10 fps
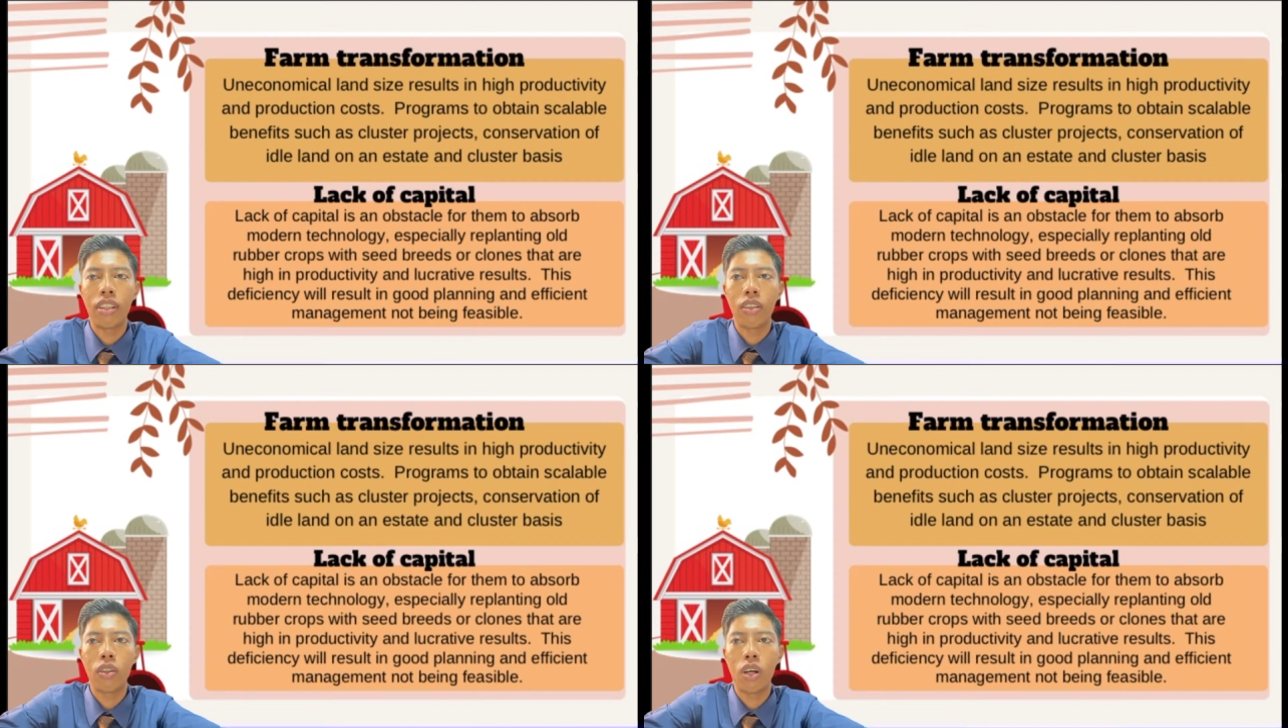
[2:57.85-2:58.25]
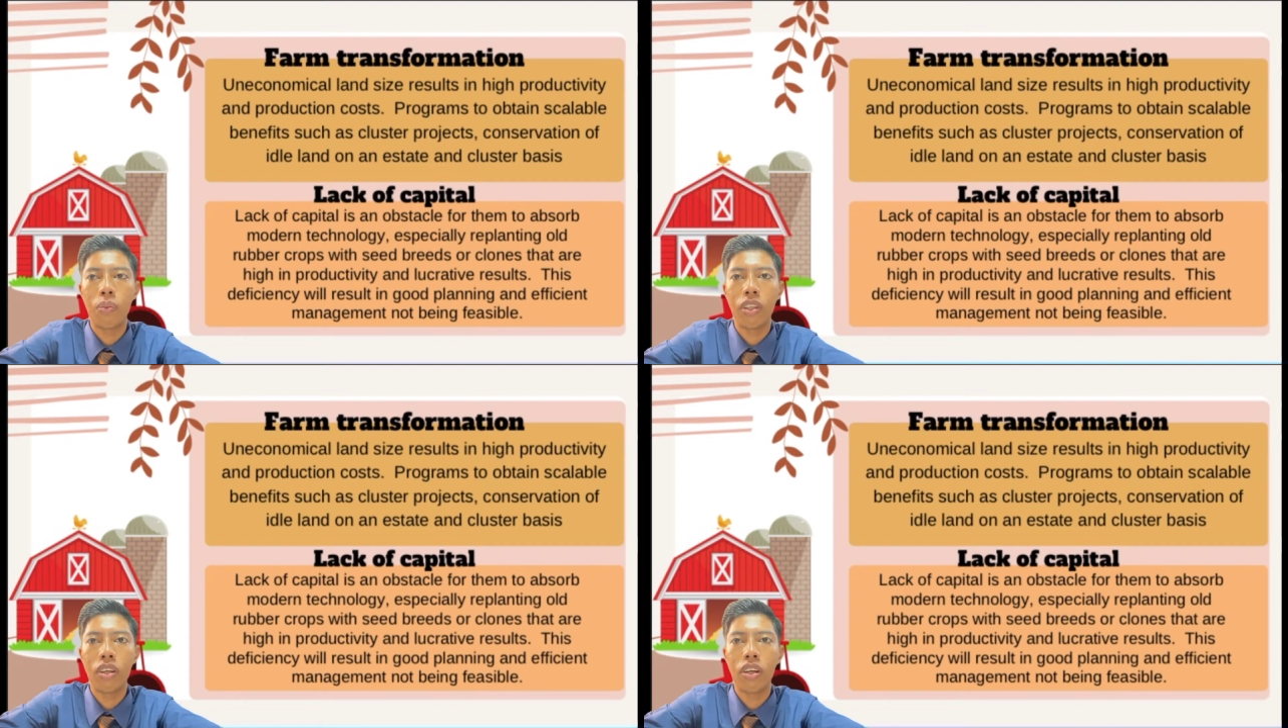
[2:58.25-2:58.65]
to
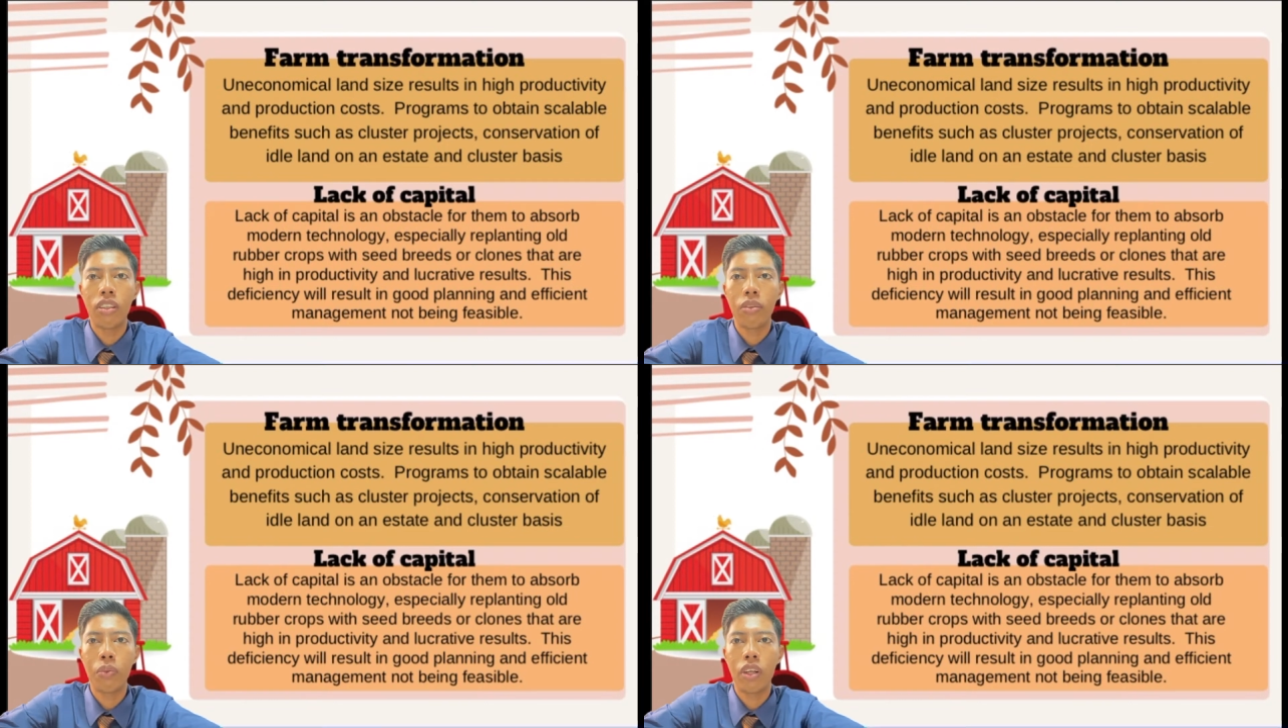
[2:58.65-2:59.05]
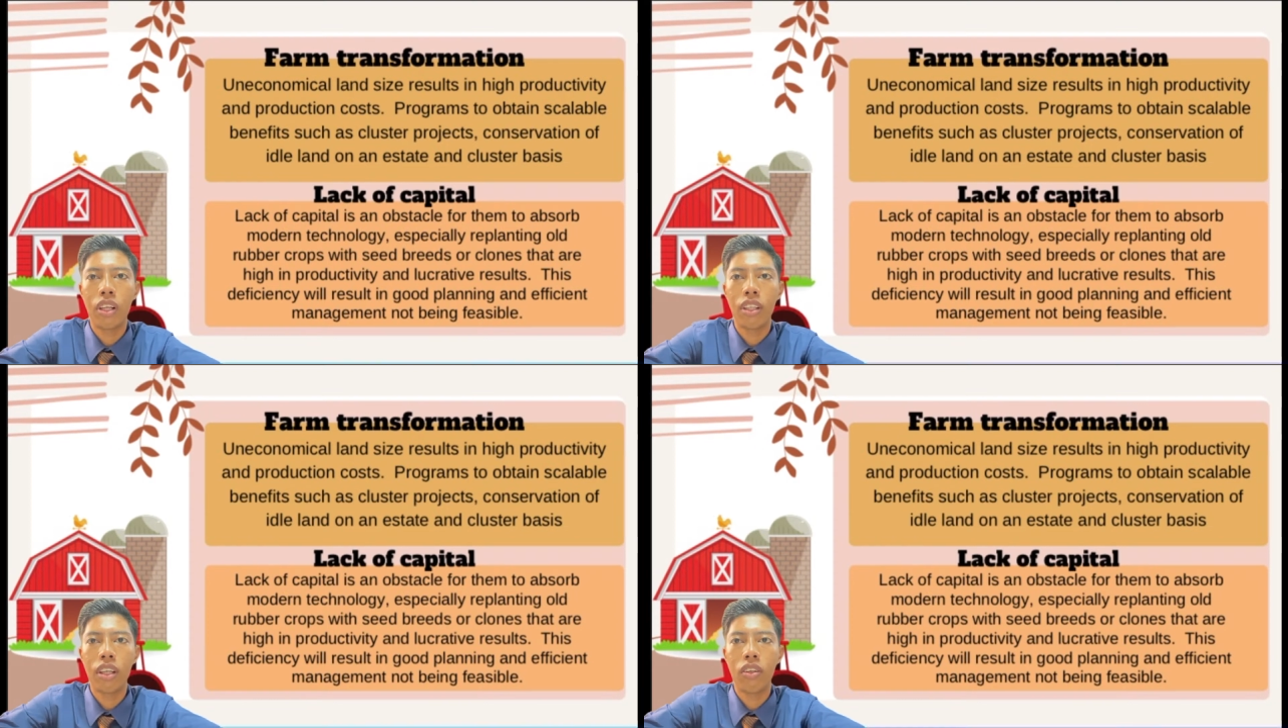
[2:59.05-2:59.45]
absorb
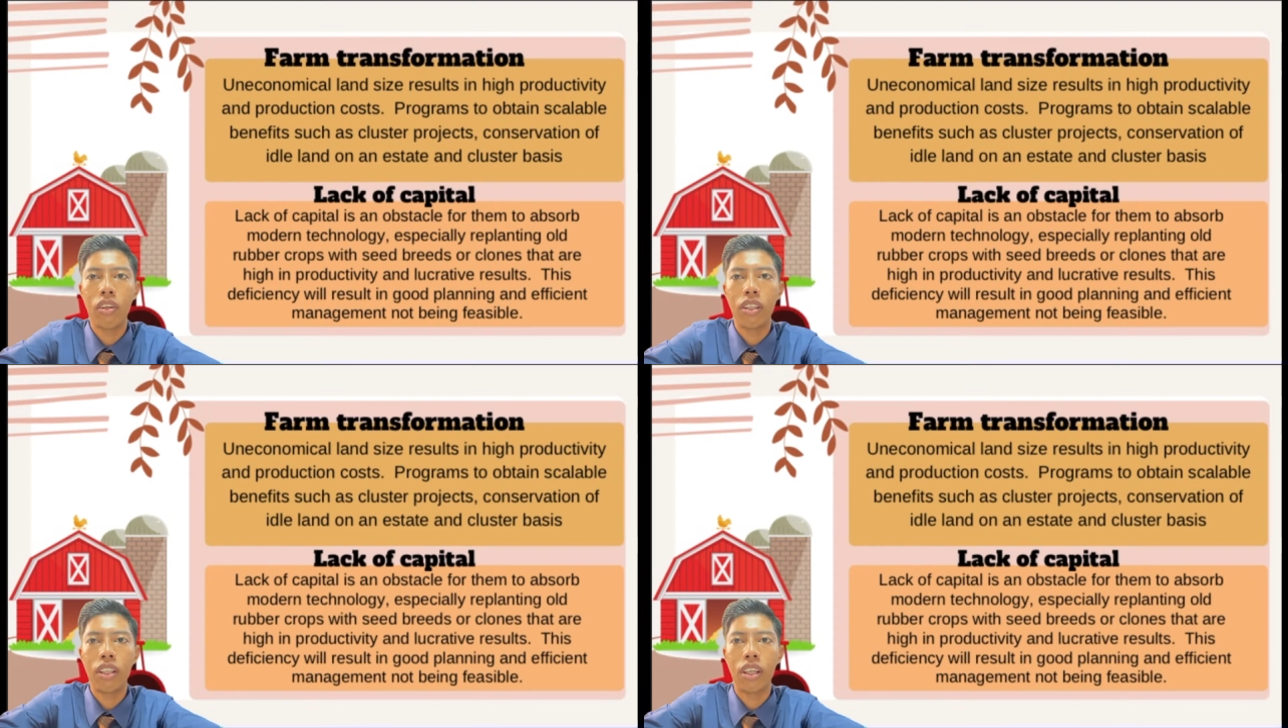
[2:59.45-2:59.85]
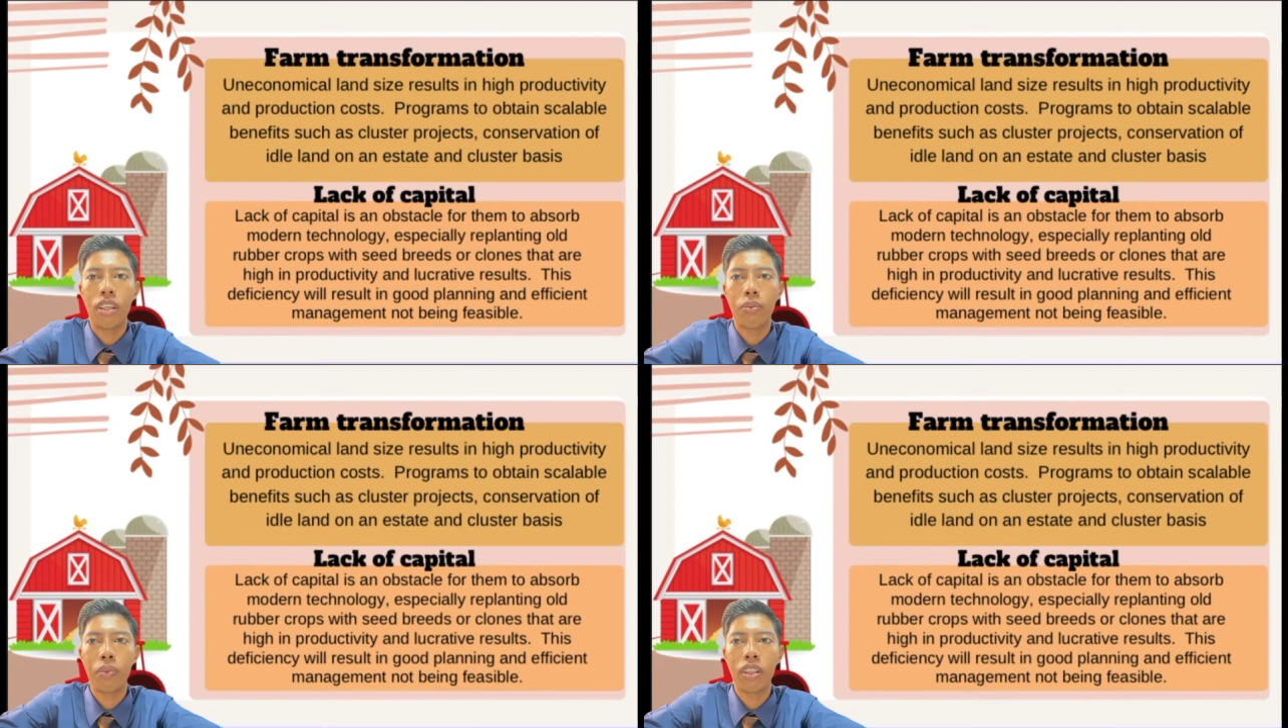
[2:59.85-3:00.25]
modern technology,
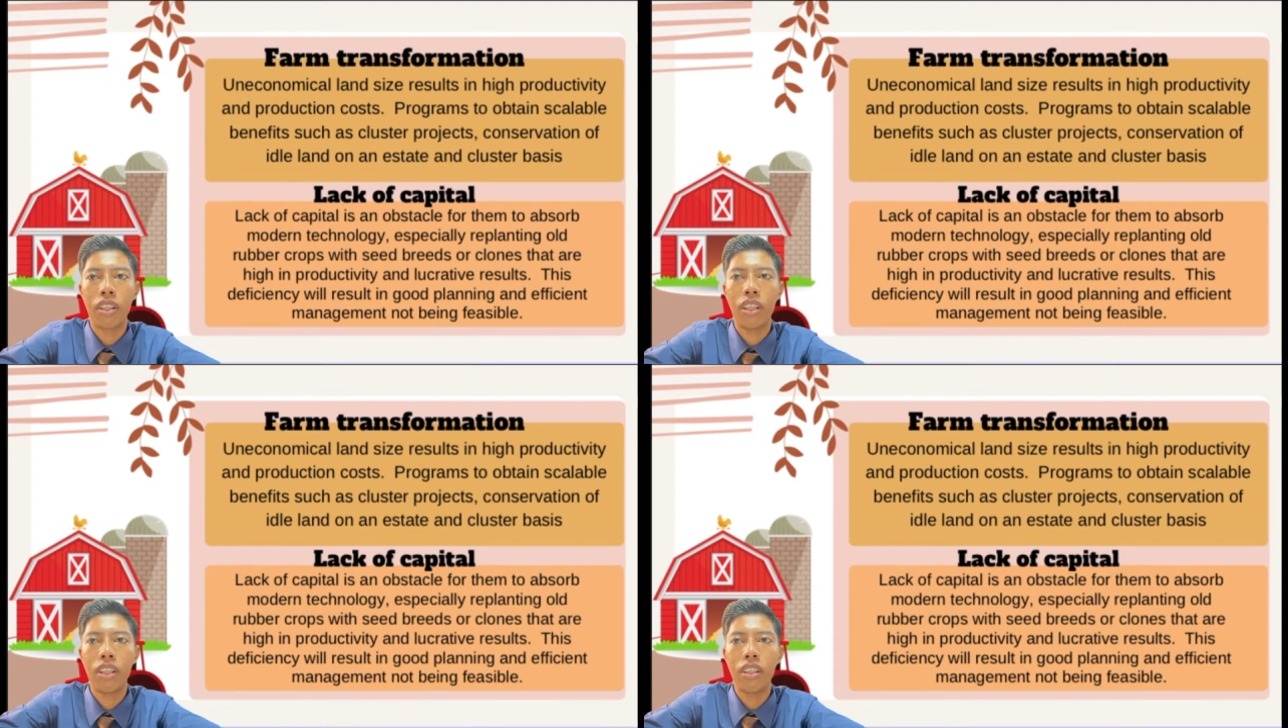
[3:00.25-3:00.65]
especially